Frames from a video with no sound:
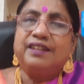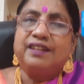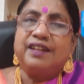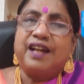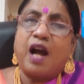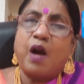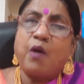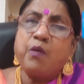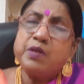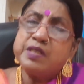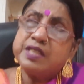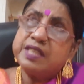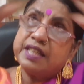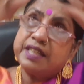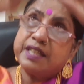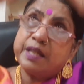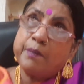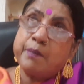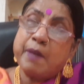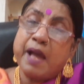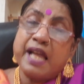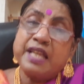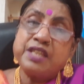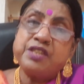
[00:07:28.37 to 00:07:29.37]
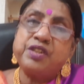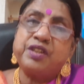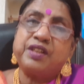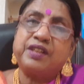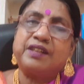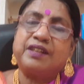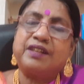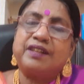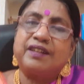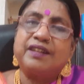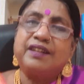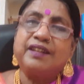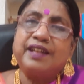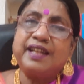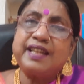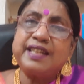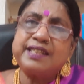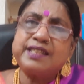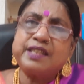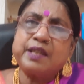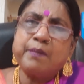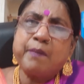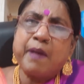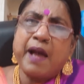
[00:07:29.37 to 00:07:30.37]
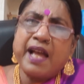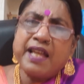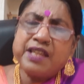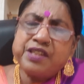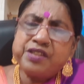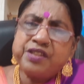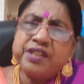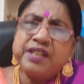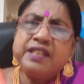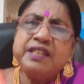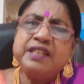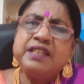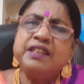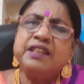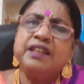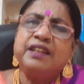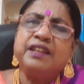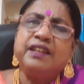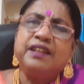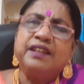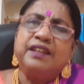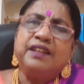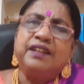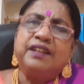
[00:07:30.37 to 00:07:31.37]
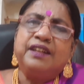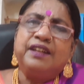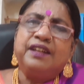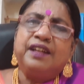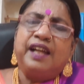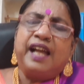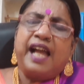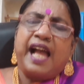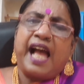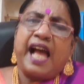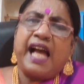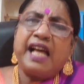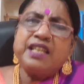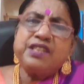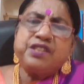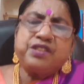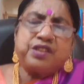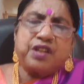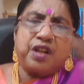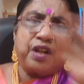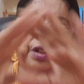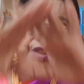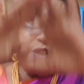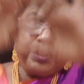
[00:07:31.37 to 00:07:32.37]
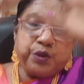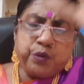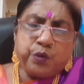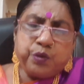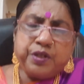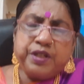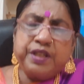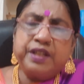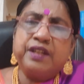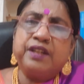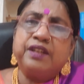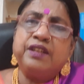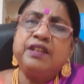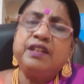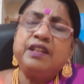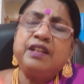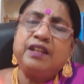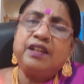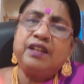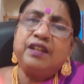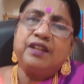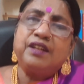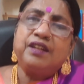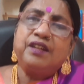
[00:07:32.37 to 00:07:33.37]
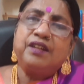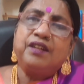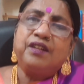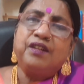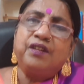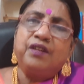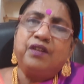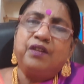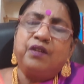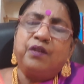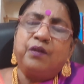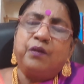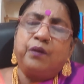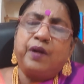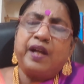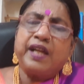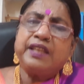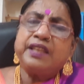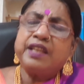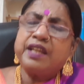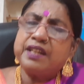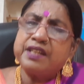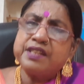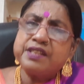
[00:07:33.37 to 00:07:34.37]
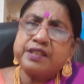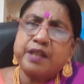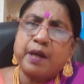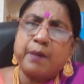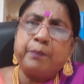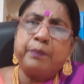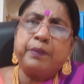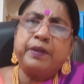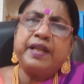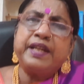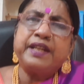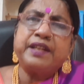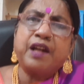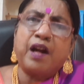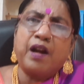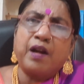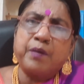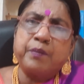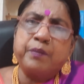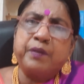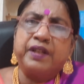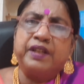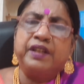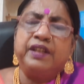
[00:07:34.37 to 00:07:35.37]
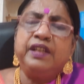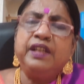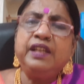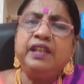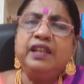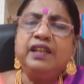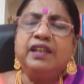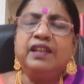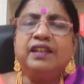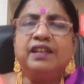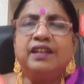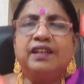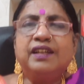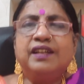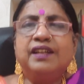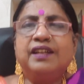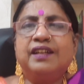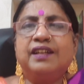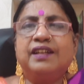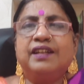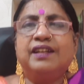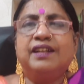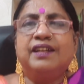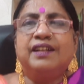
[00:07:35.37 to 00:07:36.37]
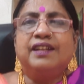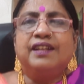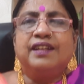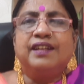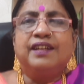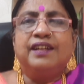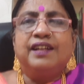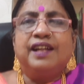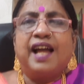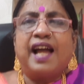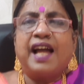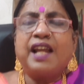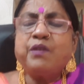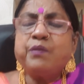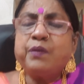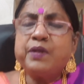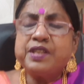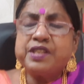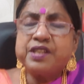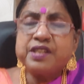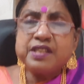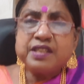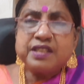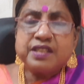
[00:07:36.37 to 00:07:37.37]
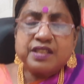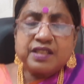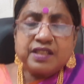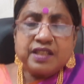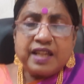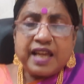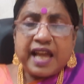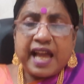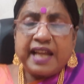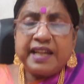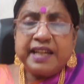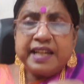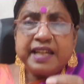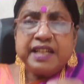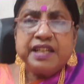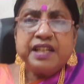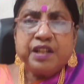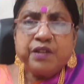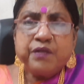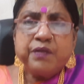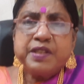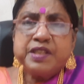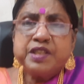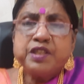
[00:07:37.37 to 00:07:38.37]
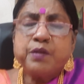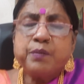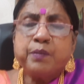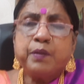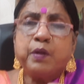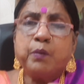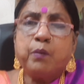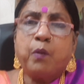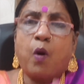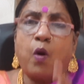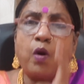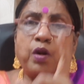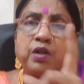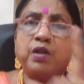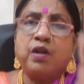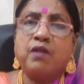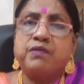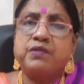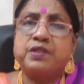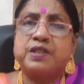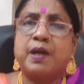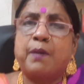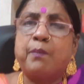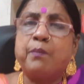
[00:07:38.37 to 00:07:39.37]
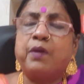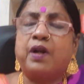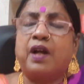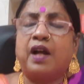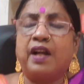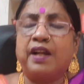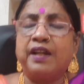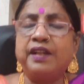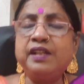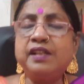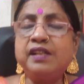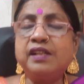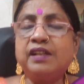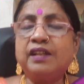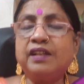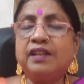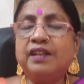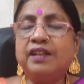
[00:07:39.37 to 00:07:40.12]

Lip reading: How is it imagined? It's imagined as a union where there is complete harmony and which is an indivisible bond of some kind.